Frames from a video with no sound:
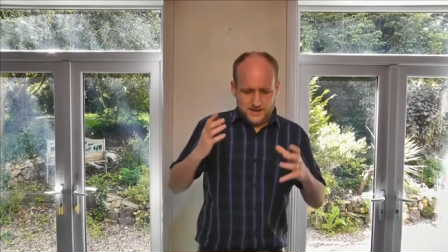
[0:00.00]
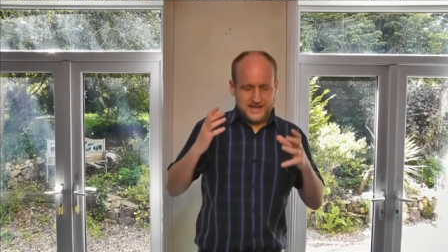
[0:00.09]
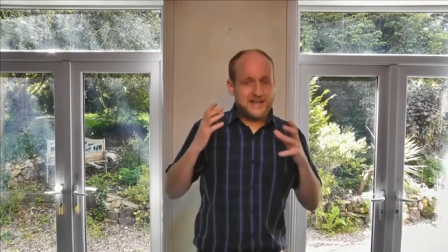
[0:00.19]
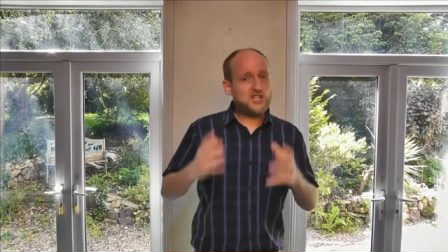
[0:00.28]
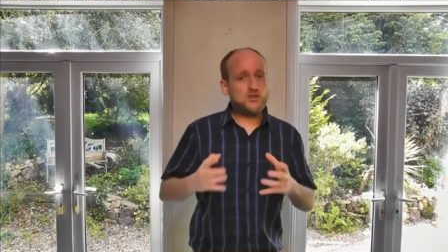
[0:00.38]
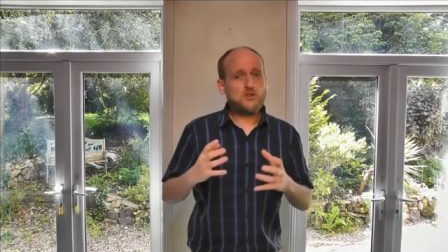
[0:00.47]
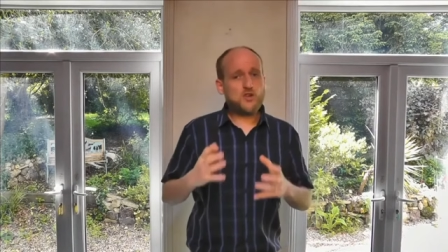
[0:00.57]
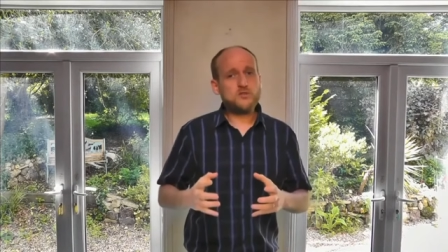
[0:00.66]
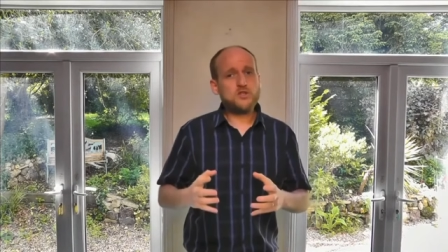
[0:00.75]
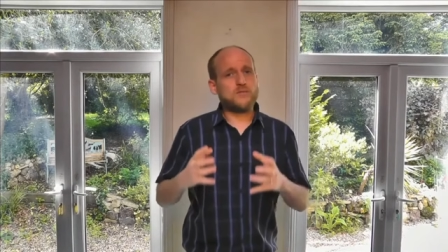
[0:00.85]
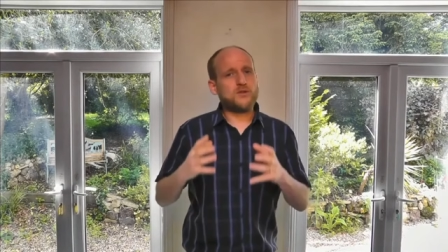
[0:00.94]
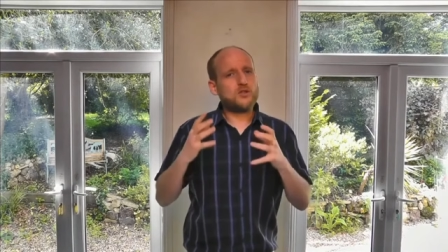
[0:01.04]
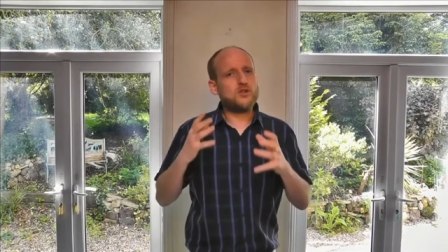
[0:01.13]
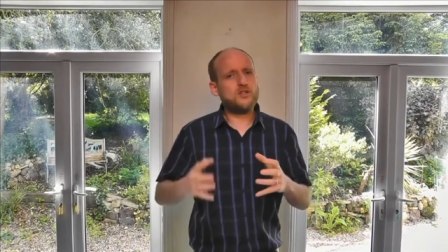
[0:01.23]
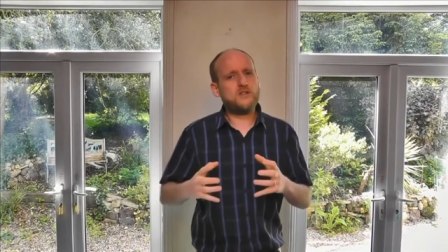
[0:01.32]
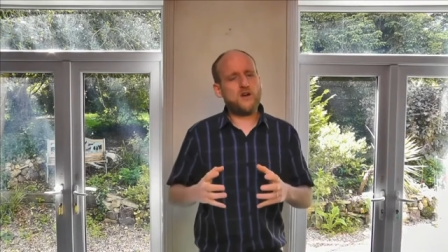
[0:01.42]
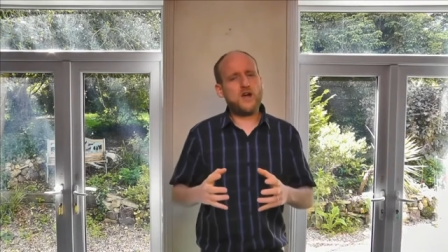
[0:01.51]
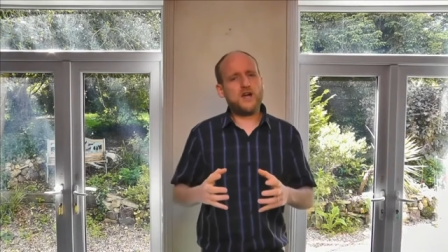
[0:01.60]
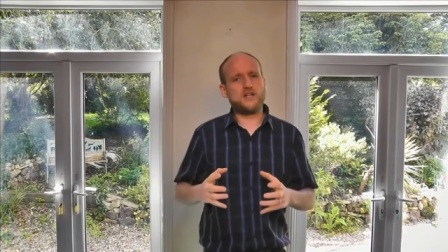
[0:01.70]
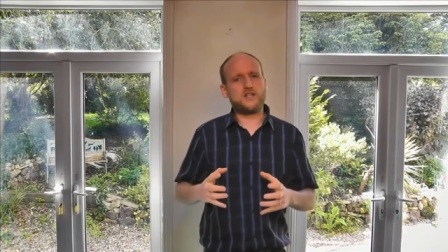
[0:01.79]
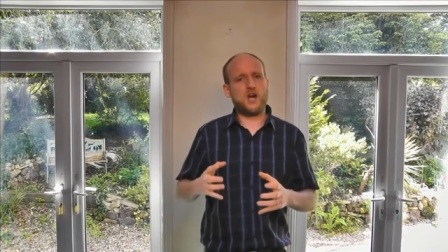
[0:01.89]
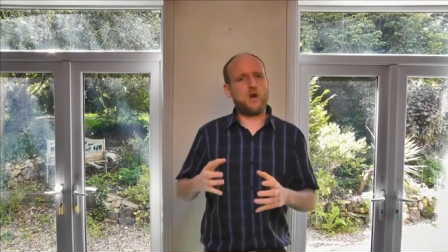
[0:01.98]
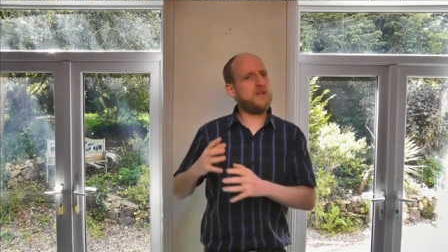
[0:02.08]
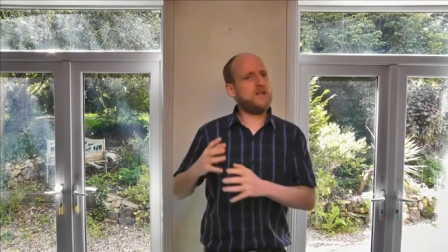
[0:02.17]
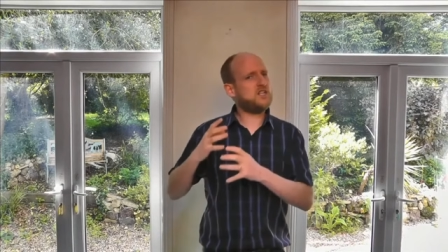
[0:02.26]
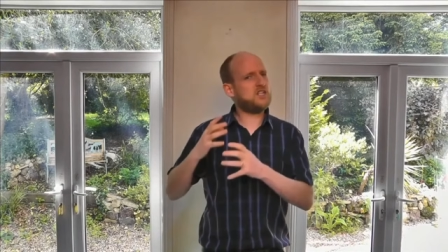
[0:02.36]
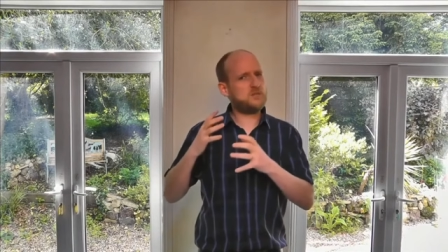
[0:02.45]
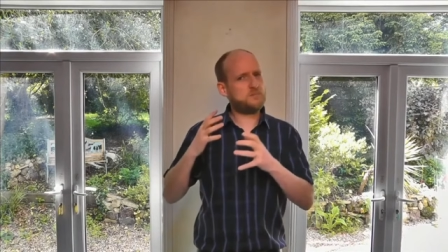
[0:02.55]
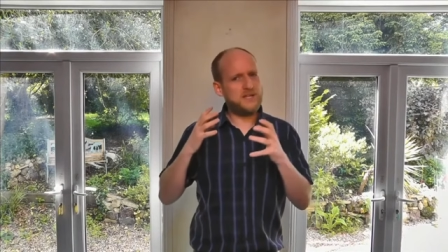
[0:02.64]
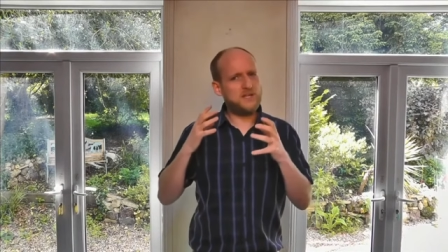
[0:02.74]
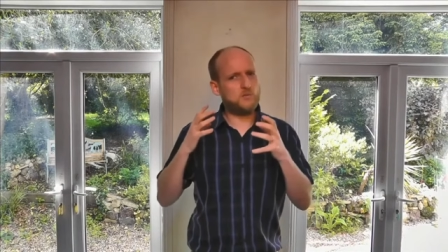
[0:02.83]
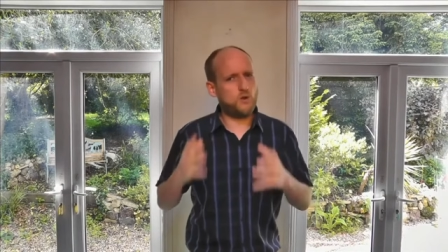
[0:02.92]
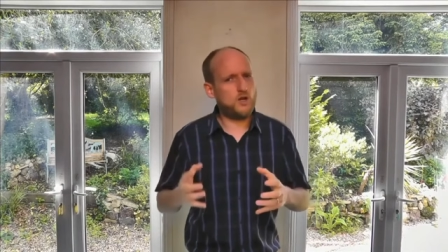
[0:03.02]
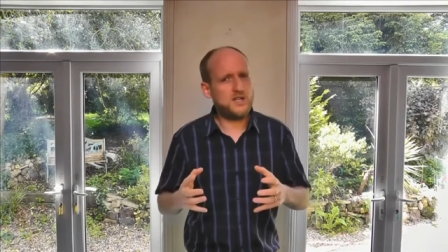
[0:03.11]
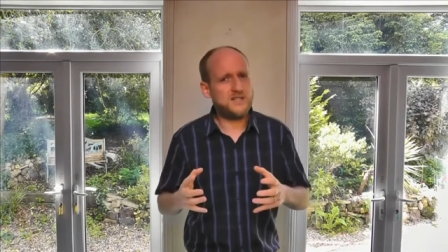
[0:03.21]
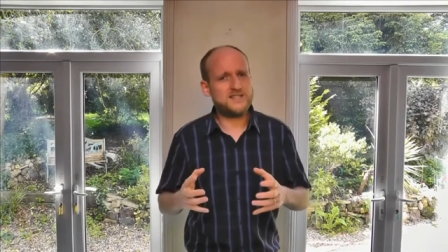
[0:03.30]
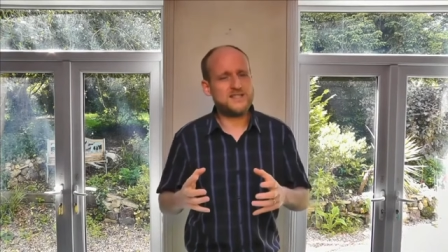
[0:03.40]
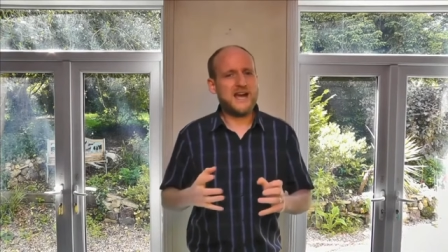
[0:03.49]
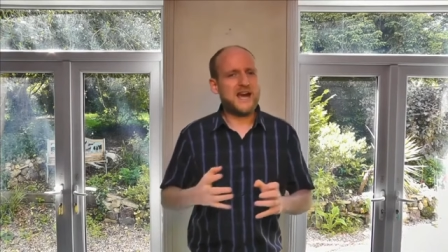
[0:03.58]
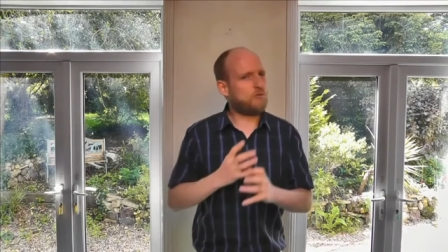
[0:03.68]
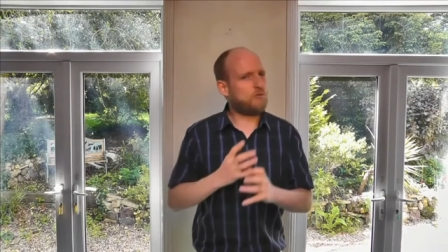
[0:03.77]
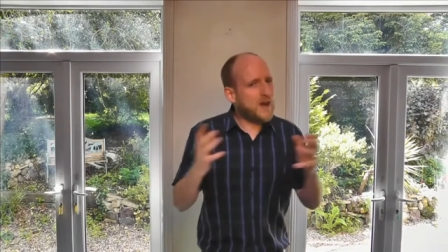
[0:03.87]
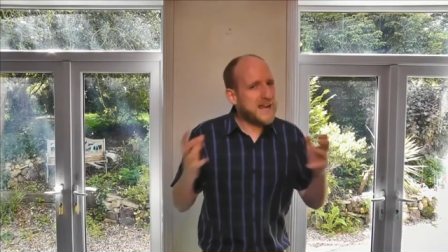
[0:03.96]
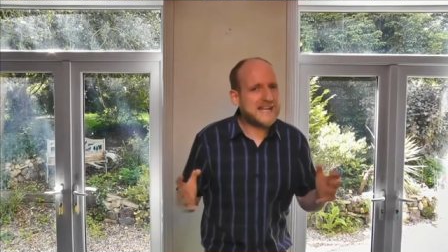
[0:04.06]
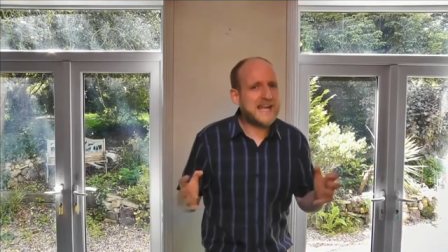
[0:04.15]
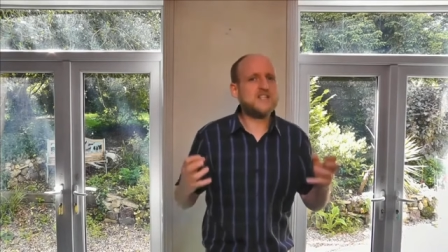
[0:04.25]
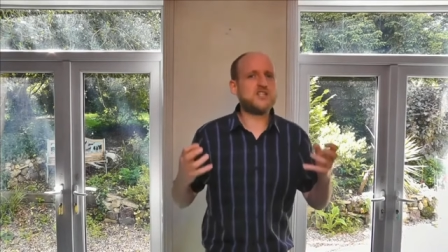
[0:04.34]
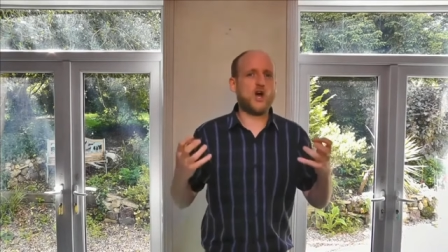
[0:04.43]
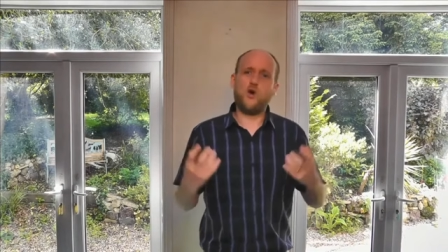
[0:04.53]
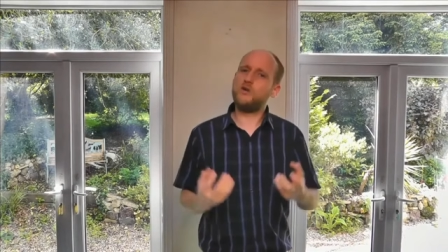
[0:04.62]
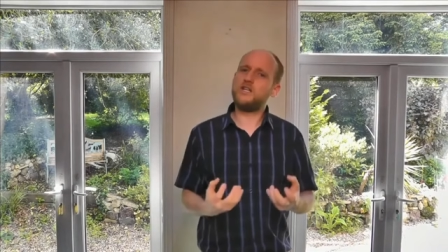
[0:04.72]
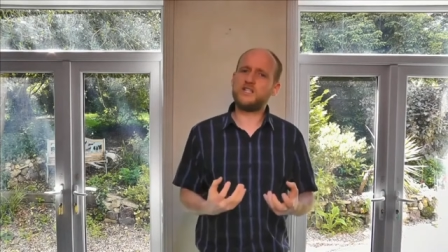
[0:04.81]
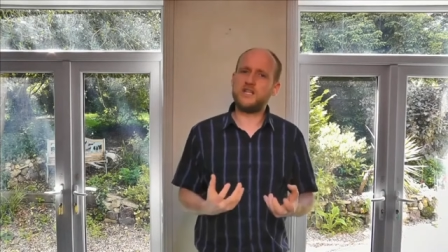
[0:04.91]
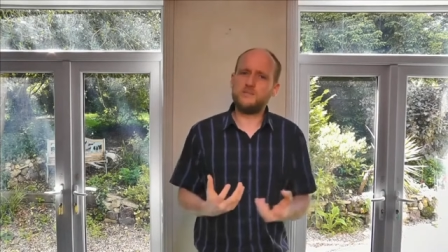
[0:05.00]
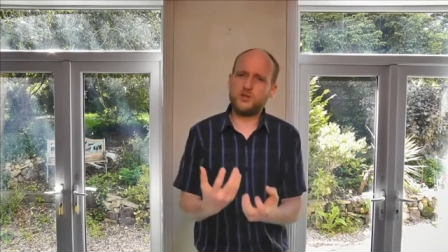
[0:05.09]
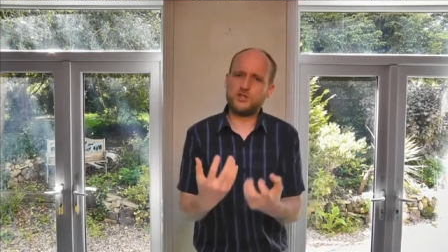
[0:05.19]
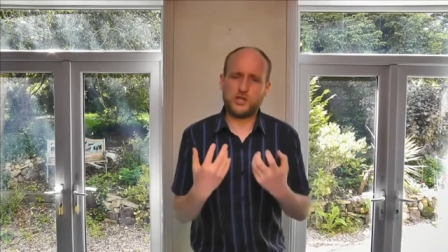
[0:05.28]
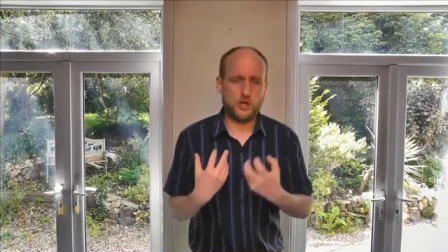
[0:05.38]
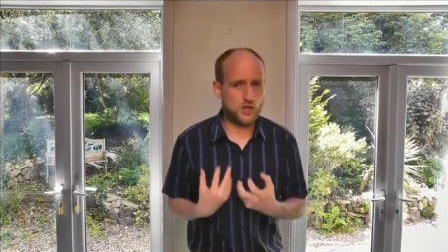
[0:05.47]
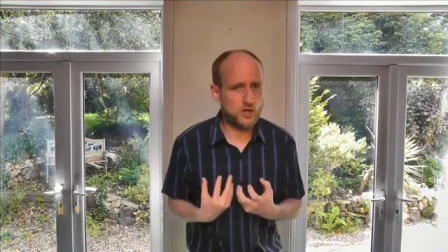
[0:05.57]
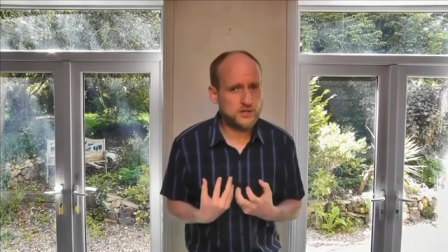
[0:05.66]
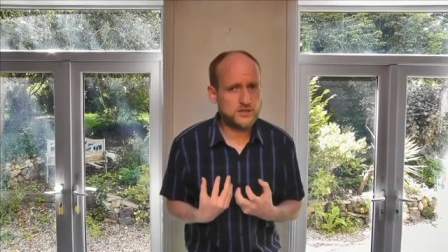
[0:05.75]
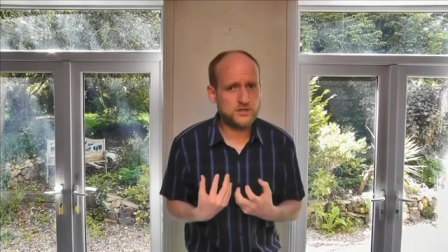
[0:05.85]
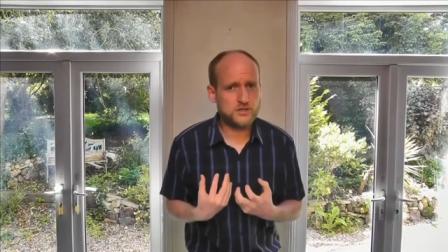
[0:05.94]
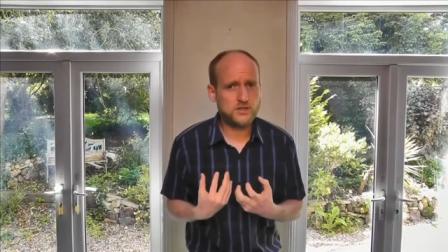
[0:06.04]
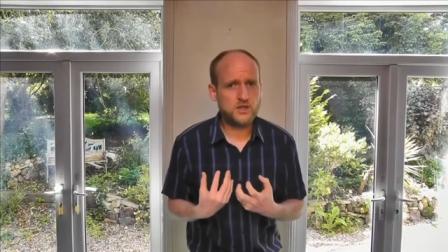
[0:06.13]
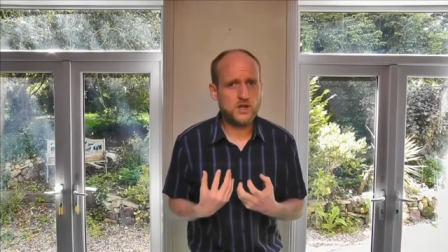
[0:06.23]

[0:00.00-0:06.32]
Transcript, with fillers: an issue comes up that could divide us, are we going to speak words and write letters that only seem good to us?